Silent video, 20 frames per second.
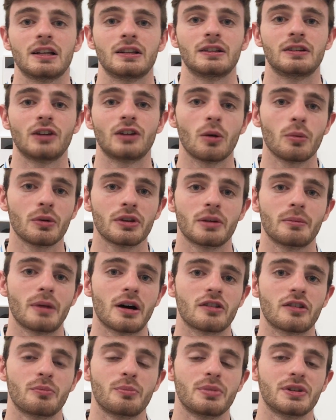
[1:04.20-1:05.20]
double the amount
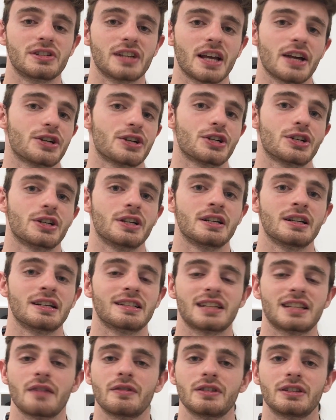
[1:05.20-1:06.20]
of possession,
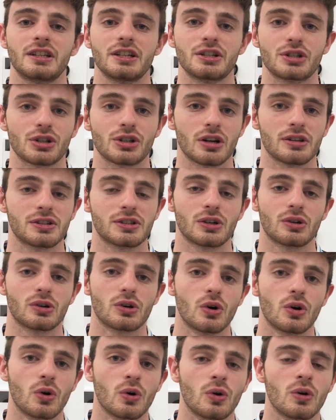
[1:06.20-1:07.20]
17 shots on
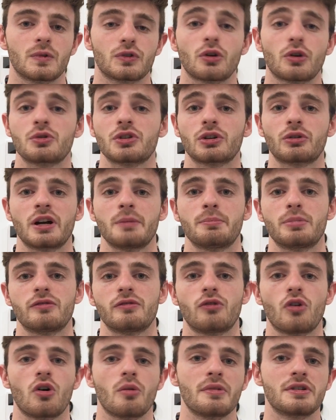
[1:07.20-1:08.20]
goal. So it was a great
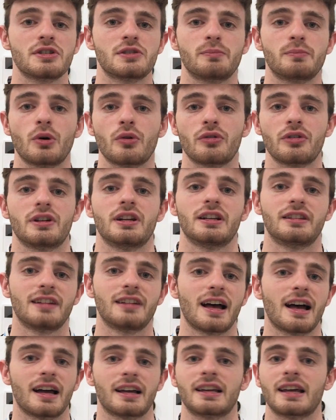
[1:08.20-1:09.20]
performance both in
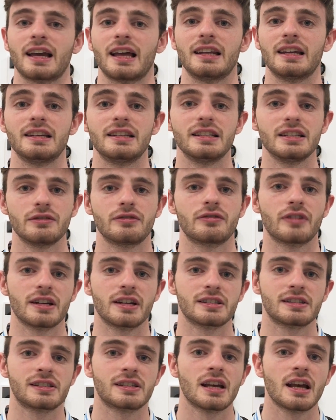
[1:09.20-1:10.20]
attack and
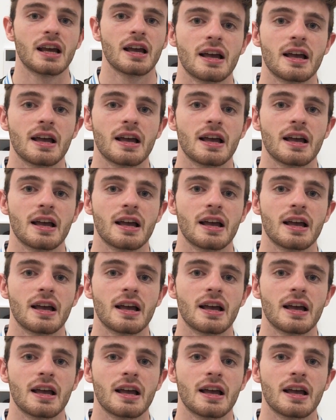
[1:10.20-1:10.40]
defense.